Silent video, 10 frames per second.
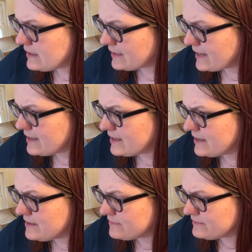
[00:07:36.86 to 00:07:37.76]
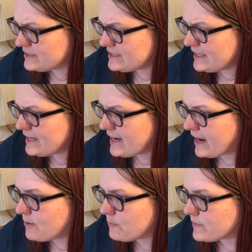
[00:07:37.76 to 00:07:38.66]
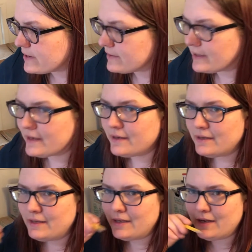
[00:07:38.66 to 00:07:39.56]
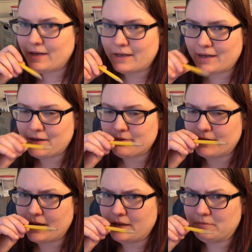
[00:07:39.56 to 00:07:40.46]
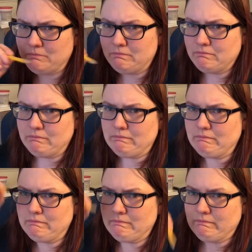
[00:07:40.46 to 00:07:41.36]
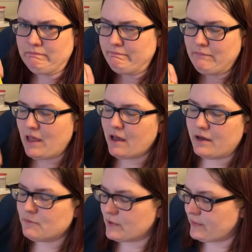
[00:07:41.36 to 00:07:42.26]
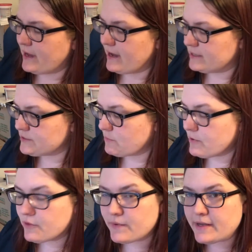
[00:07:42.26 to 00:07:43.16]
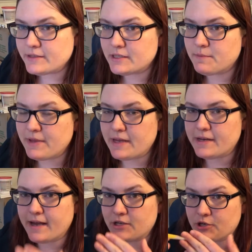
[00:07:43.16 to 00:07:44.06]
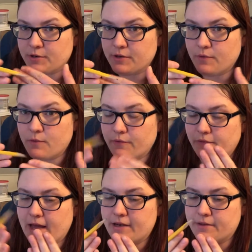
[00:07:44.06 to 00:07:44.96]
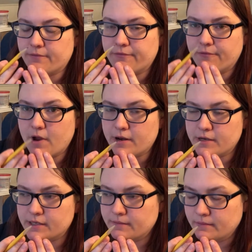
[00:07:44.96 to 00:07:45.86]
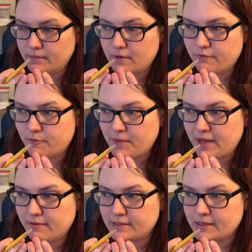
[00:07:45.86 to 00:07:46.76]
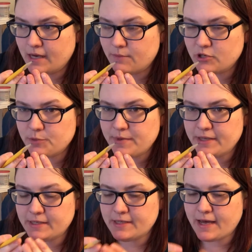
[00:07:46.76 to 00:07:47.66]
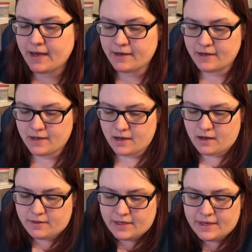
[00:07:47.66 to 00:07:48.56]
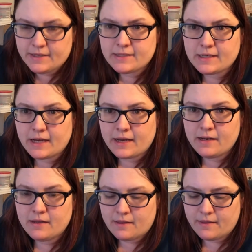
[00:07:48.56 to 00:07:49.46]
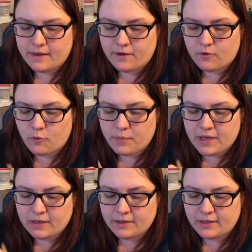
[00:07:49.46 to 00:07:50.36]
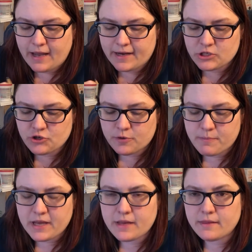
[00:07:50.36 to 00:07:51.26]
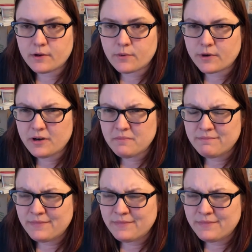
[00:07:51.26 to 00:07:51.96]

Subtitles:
leg kind of sticking out weirdly in a kind of like, I don't want that. So I want the rails to be attached flat to the front from the outside, which means that on the inside, there will be a little extra bit in the corner,